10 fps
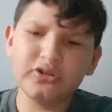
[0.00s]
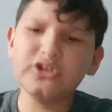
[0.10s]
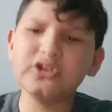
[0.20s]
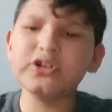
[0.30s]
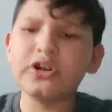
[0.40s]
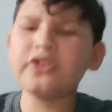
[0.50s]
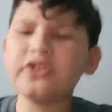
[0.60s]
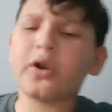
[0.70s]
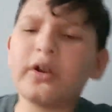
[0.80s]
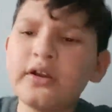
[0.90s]

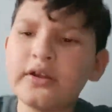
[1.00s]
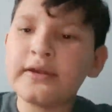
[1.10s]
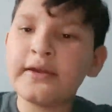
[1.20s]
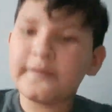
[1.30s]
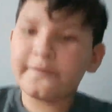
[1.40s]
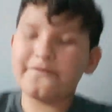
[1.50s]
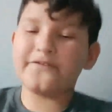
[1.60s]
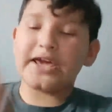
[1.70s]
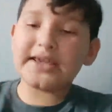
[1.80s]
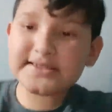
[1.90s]
Your
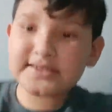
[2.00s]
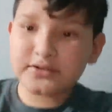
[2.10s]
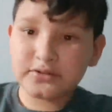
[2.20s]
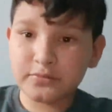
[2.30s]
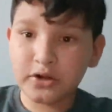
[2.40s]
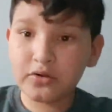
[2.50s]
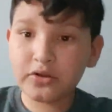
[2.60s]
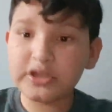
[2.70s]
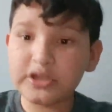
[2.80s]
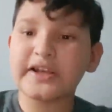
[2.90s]
face,
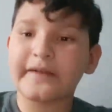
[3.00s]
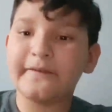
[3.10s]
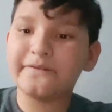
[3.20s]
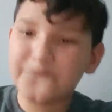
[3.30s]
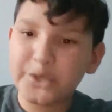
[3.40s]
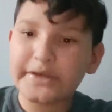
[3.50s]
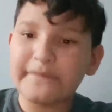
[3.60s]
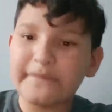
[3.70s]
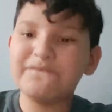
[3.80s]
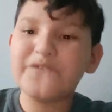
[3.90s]
bro, looks like a
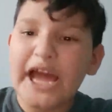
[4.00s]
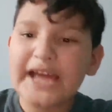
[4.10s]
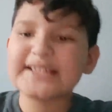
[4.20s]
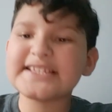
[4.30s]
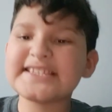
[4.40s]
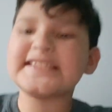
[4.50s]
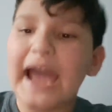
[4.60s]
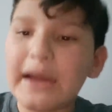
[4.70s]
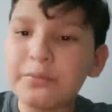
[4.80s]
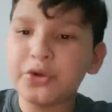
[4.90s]
freaking fat
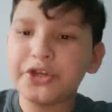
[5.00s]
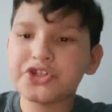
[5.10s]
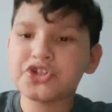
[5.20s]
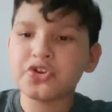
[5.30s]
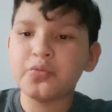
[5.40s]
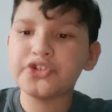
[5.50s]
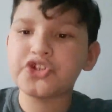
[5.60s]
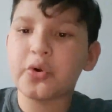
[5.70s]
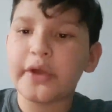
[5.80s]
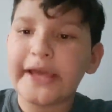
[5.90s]
sandwich with
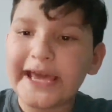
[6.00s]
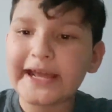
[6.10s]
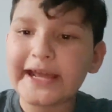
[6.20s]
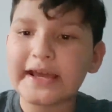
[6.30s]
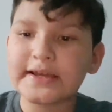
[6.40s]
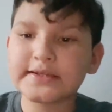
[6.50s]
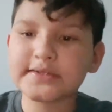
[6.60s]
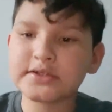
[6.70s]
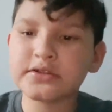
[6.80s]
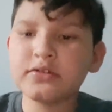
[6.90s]
your head
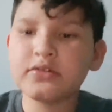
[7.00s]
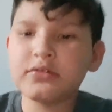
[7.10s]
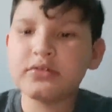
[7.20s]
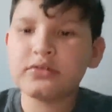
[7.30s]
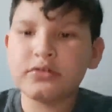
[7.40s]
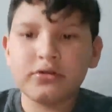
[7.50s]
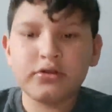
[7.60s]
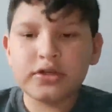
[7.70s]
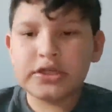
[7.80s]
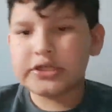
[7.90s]
ass.
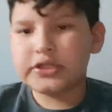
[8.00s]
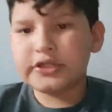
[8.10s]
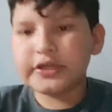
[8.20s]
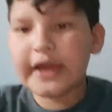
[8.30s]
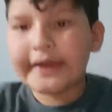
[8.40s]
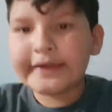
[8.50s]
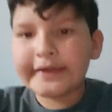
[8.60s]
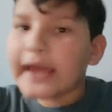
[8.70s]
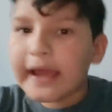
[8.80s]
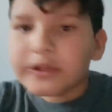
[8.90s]
Yeah,
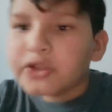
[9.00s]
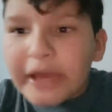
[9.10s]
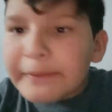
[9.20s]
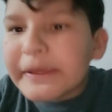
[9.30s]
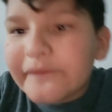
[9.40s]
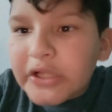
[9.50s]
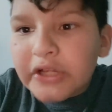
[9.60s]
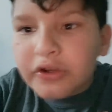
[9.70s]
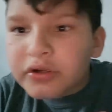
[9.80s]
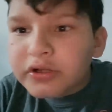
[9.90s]
you can't make a
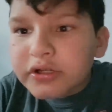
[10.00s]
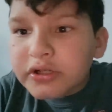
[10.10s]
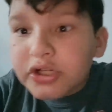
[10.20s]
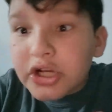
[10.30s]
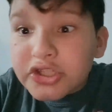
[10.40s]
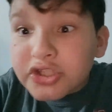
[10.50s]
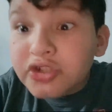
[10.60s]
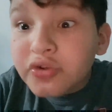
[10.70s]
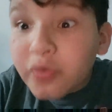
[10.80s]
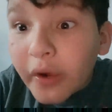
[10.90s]
video. Cause
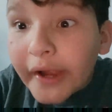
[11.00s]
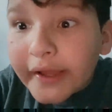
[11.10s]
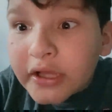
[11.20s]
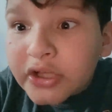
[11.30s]
you know why?